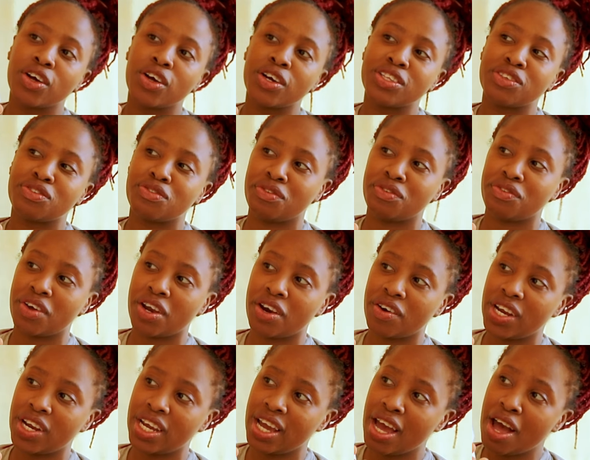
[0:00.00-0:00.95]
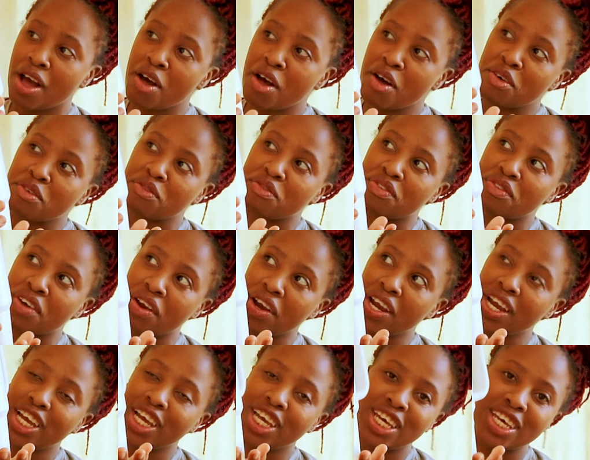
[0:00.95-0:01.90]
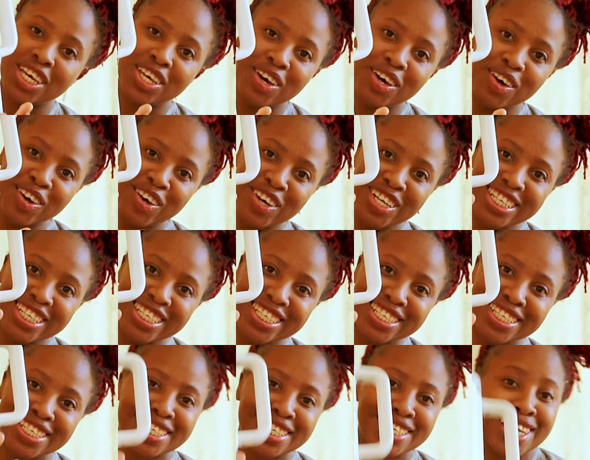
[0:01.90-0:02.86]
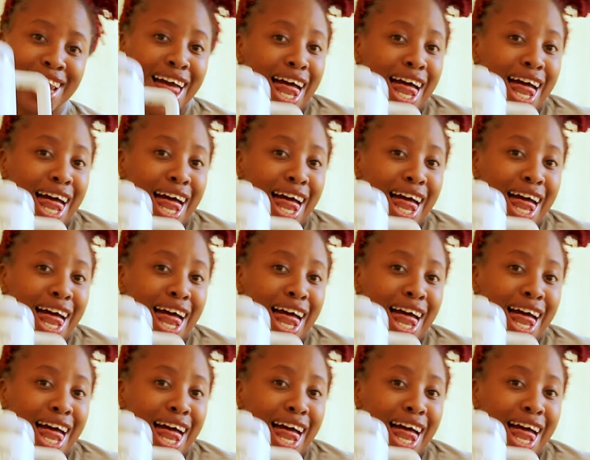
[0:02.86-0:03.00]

It's very, very cute.